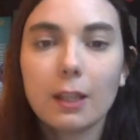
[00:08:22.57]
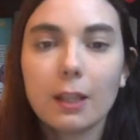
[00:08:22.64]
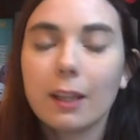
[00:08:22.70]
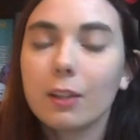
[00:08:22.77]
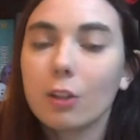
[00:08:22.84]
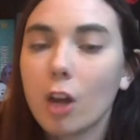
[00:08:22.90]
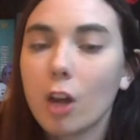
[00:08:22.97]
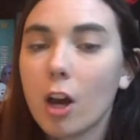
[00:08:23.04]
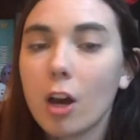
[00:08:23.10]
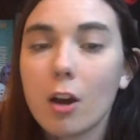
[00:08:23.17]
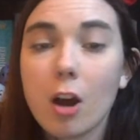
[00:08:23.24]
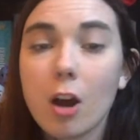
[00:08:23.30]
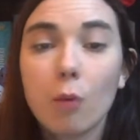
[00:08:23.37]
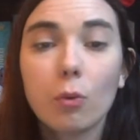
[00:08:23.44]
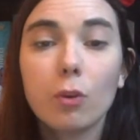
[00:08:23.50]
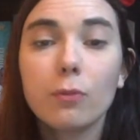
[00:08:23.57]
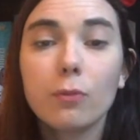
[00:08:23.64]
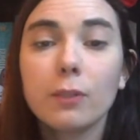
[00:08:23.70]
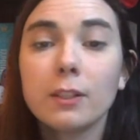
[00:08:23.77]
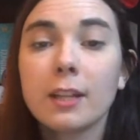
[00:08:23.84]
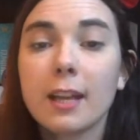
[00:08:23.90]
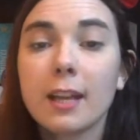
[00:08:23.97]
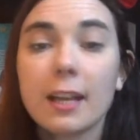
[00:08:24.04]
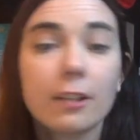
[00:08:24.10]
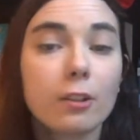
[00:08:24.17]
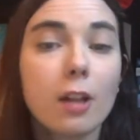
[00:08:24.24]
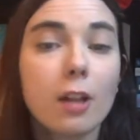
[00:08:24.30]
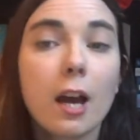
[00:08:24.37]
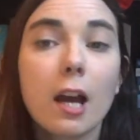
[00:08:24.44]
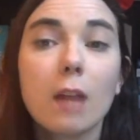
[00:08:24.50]
Like, uh, A Wolf in
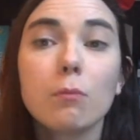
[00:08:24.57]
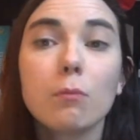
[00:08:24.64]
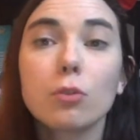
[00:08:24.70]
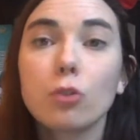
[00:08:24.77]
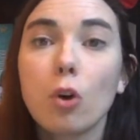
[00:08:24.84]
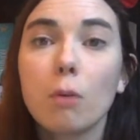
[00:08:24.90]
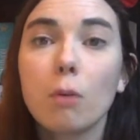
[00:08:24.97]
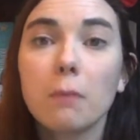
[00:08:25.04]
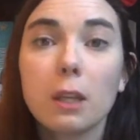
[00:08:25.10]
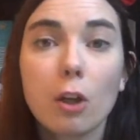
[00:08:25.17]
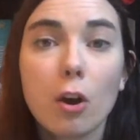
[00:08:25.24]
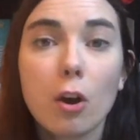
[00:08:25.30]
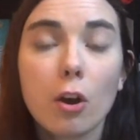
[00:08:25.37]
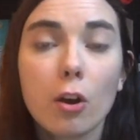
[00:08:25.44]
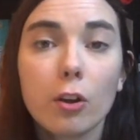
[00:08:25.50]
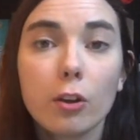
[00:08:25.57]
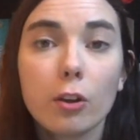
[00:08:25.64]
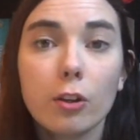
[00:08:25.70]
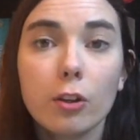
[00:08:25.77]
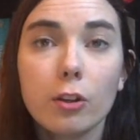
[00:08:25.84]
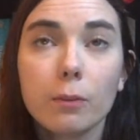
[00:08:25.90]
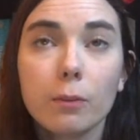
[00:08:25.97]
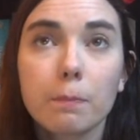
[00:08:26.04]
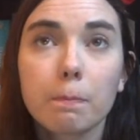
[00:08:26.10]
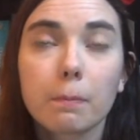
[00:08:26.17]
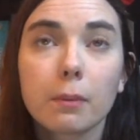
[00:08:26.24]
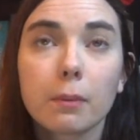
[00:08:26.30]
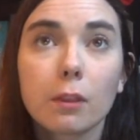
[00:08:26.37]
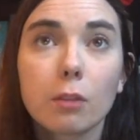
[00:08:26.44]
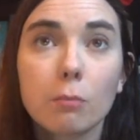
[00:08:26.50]
Hindelheim taught me how
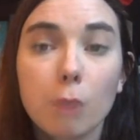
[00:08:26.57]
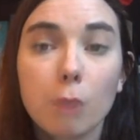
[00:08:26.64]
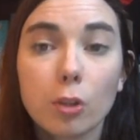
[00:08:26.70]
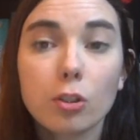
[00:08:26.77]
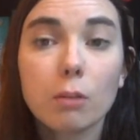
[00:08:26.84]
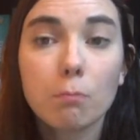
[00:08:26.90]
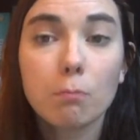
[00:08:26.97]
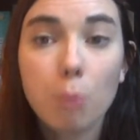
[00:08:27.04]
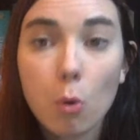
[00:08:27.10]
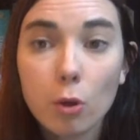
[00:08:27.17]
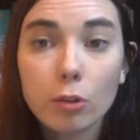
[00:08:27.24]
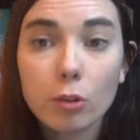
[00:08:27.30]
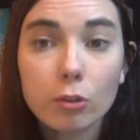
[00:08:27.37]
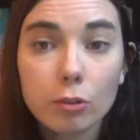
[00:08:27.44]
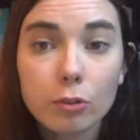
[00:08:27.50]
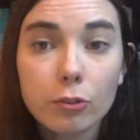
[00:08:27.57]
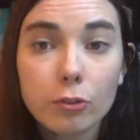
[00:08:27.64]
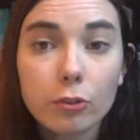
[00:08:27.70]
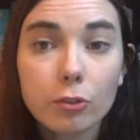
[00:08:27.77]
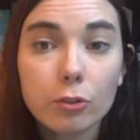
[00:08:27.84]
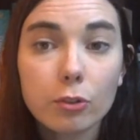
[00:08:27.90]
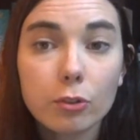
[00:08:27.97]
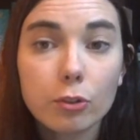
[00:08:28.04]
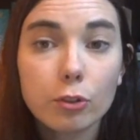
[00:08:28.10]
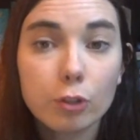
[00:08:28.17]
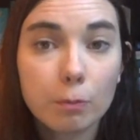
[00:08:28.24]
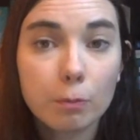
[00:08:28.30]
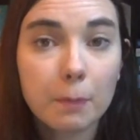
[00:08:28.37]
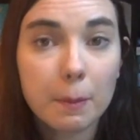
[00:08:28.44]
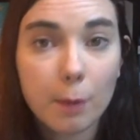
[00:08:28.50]
much importance
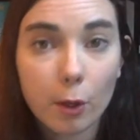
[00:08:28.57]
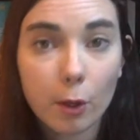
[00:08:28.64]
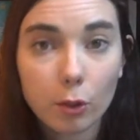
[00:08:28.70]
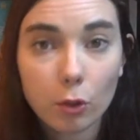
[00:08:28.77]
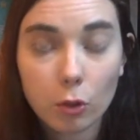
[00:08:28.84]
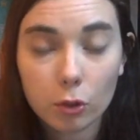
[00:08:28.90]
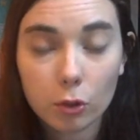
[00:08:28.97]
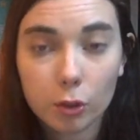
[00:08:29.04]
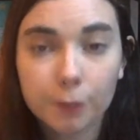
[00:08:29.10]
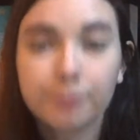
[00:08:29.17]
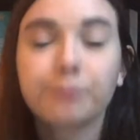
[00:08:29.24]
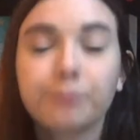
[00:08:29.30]
should be put on